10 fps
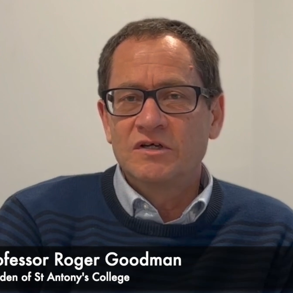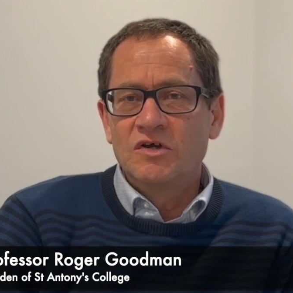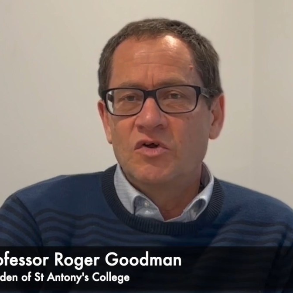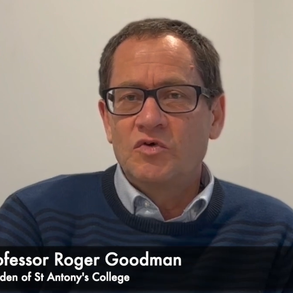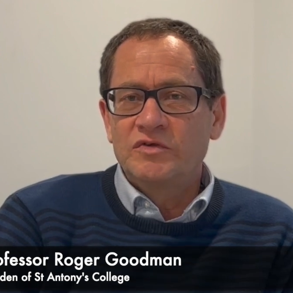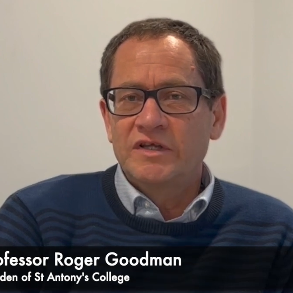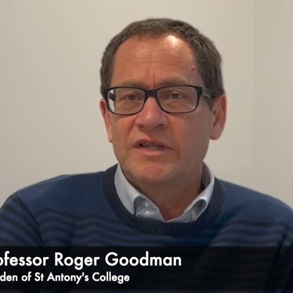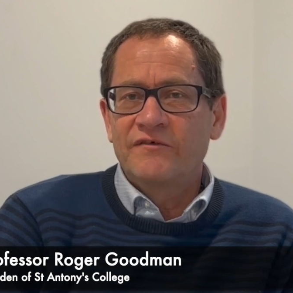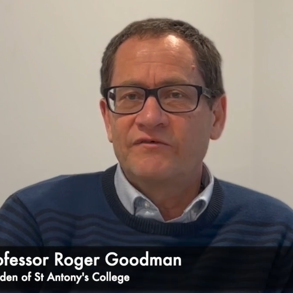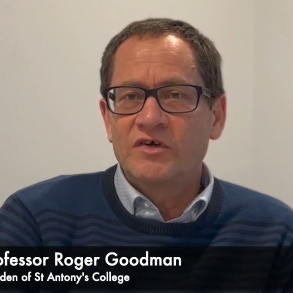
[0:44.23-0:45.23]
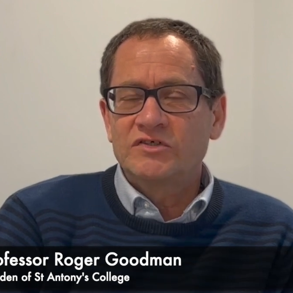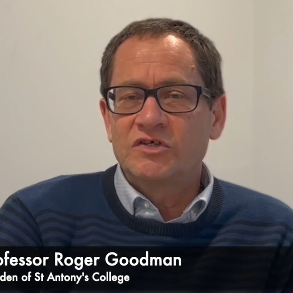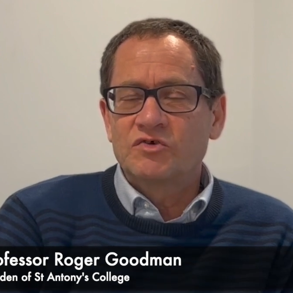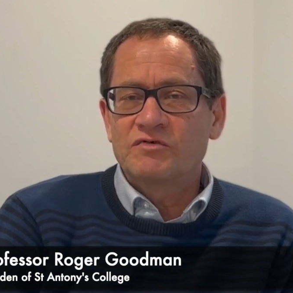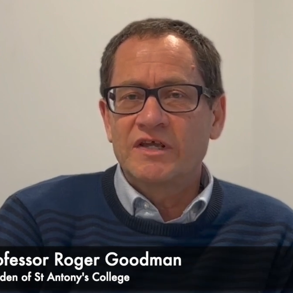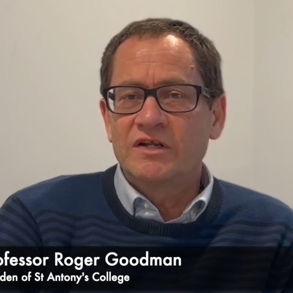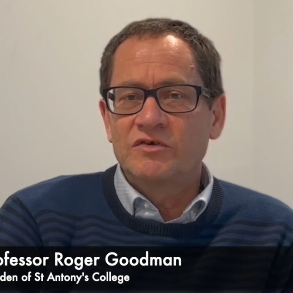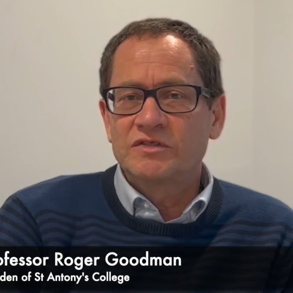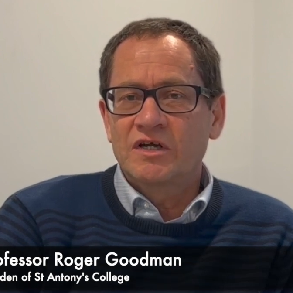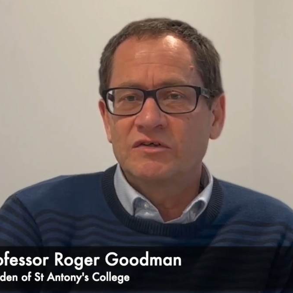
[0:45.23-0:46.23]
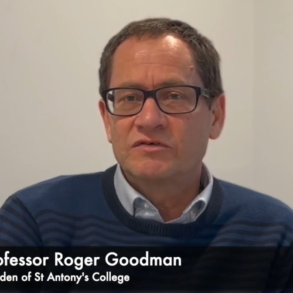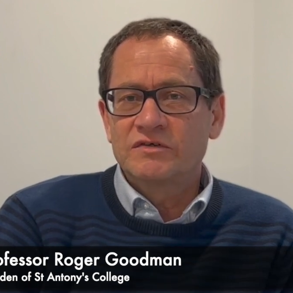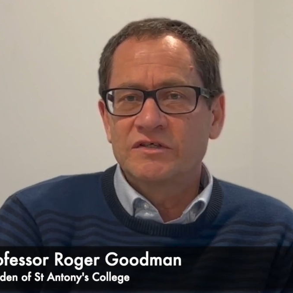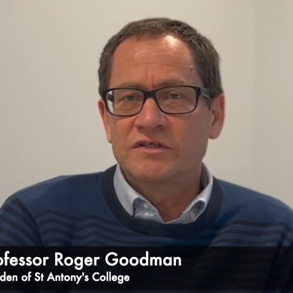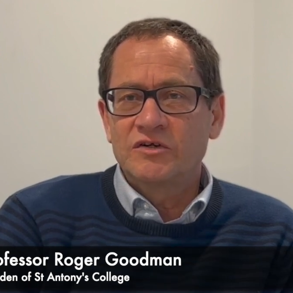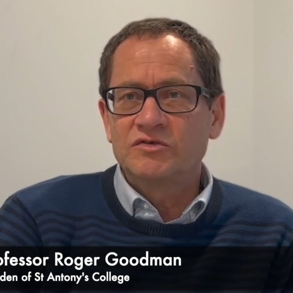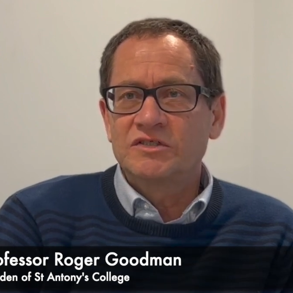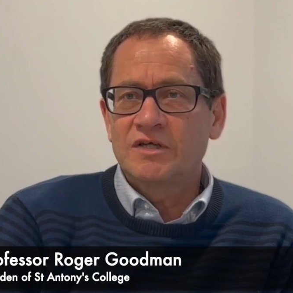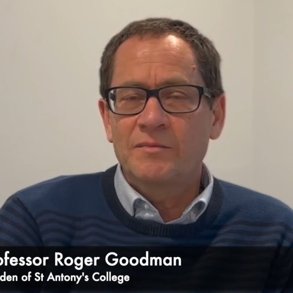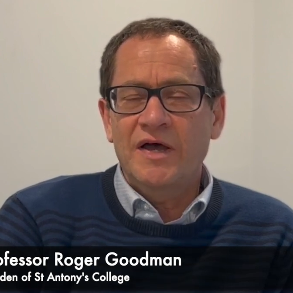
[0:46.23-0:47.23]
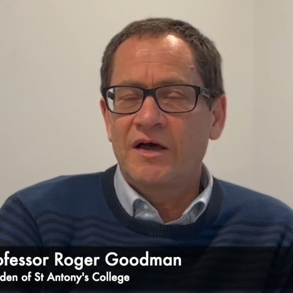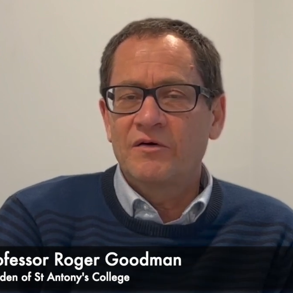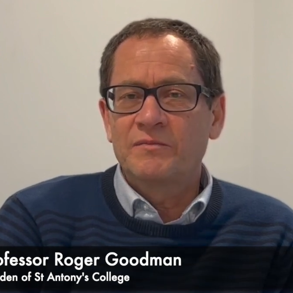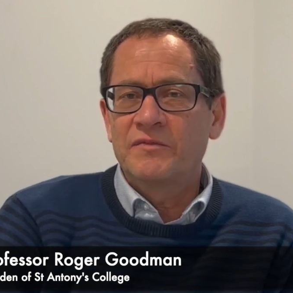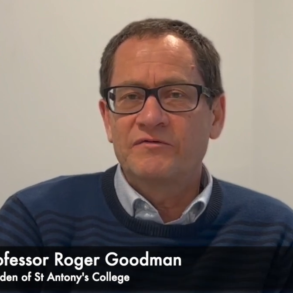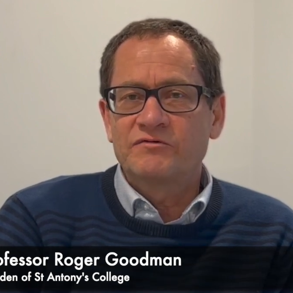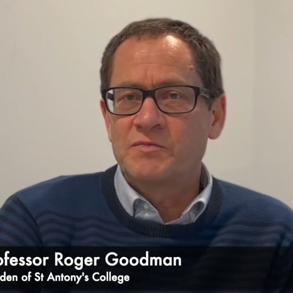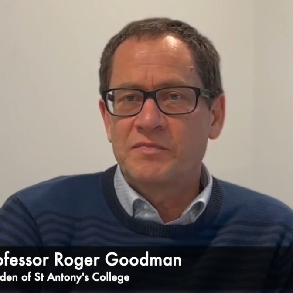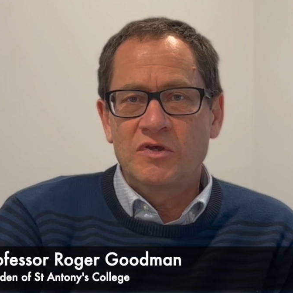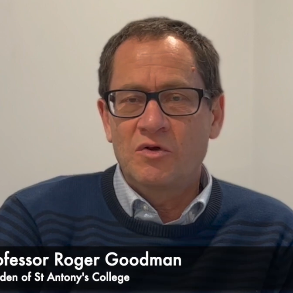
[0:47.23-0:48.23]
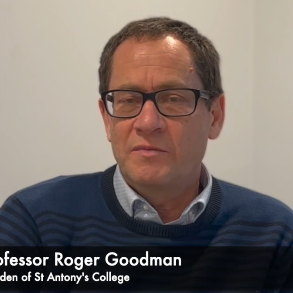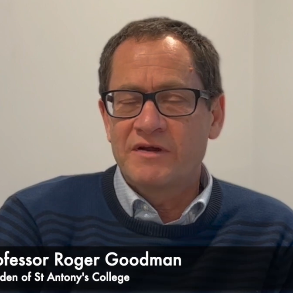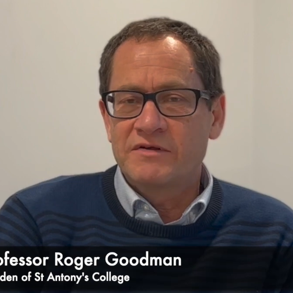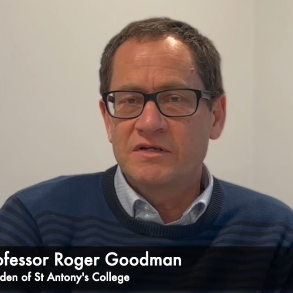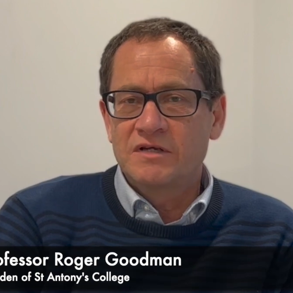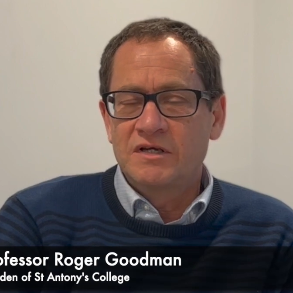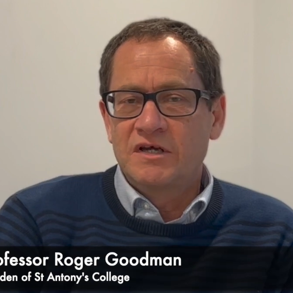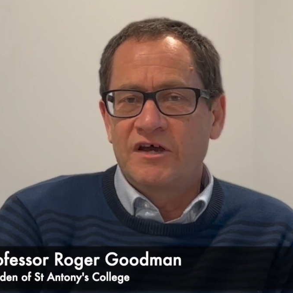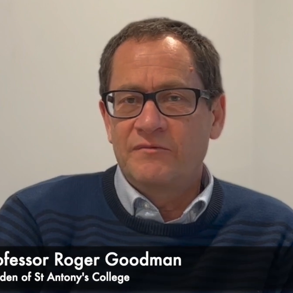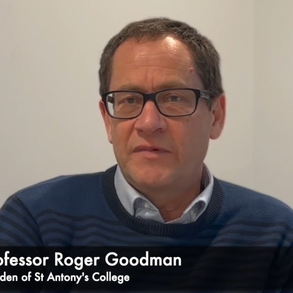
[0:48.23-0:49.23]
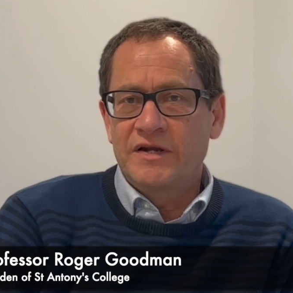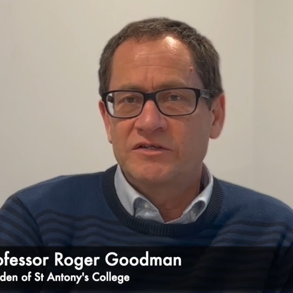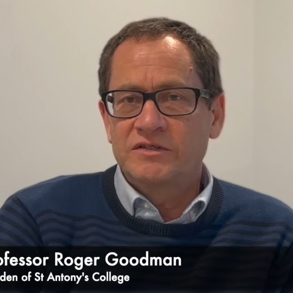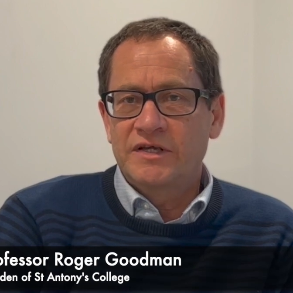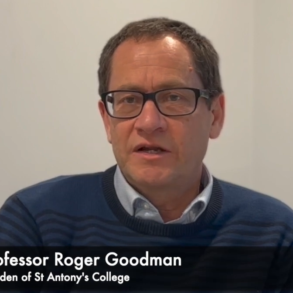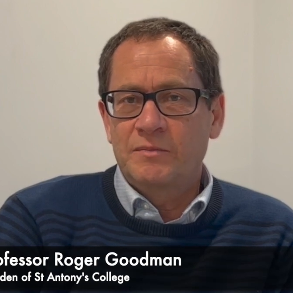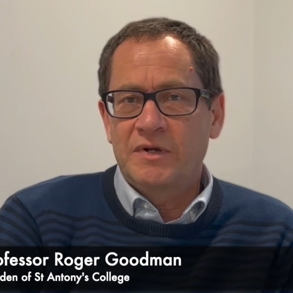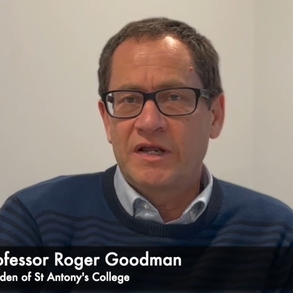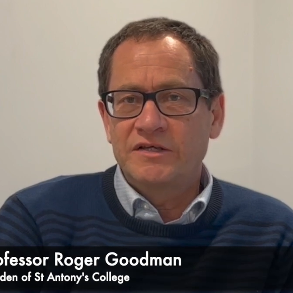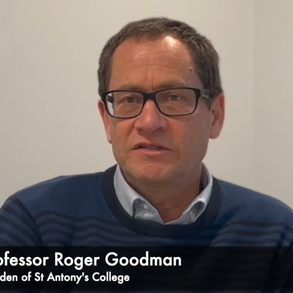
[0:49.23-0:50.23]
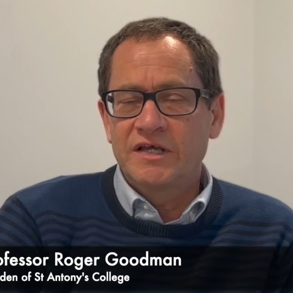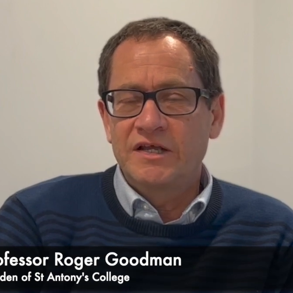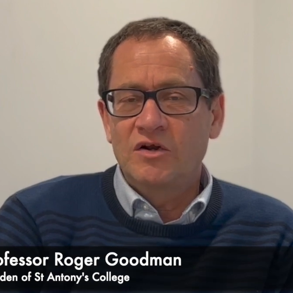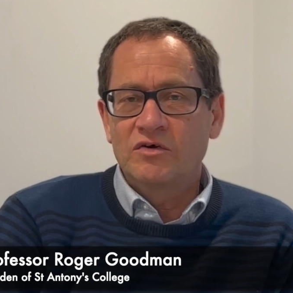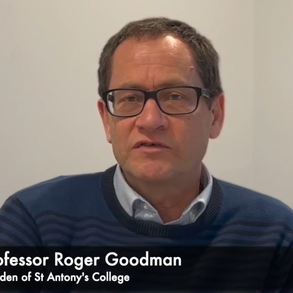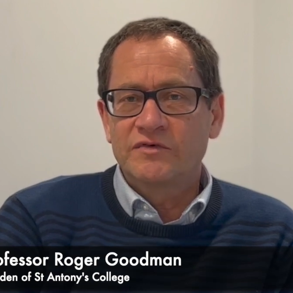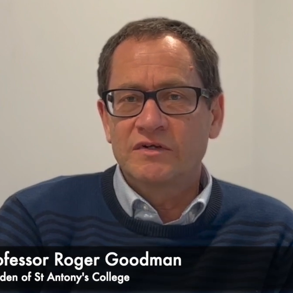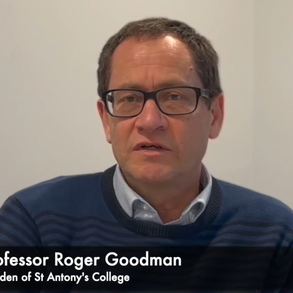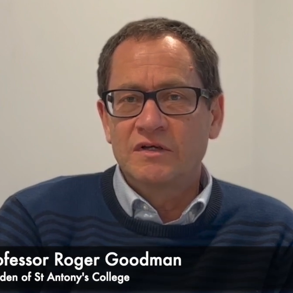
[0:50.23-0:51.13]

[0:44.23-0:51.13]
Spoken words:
who did their first degree in those countries, and who somehow, through pure merit, have managed to get a place in Oxford,